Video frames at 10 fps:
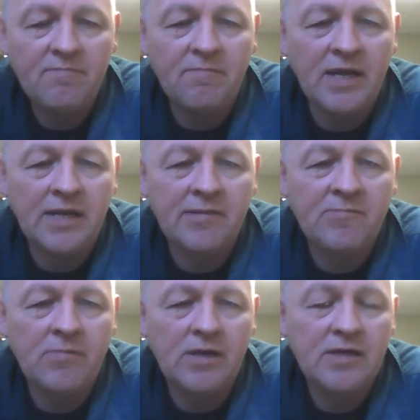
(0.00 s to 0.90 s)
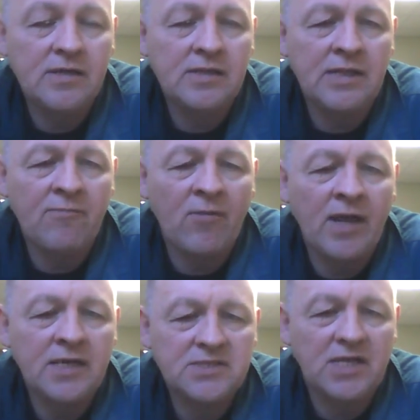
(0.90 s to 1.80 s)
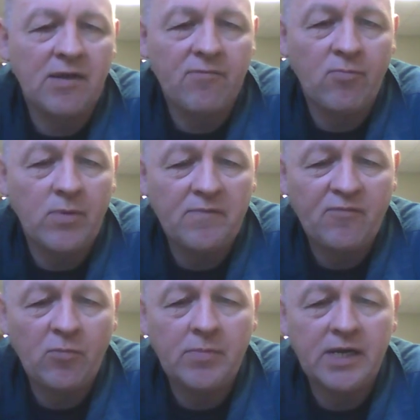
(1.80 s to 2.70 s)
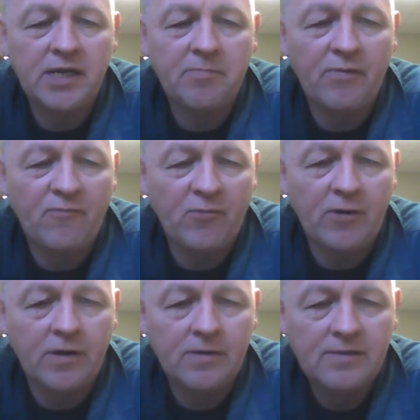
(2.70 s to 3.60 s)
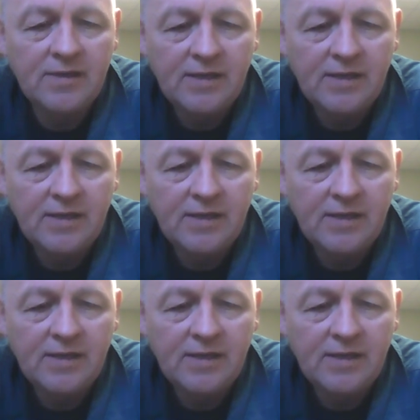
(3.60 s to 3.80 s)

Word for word: been in never asked government for money before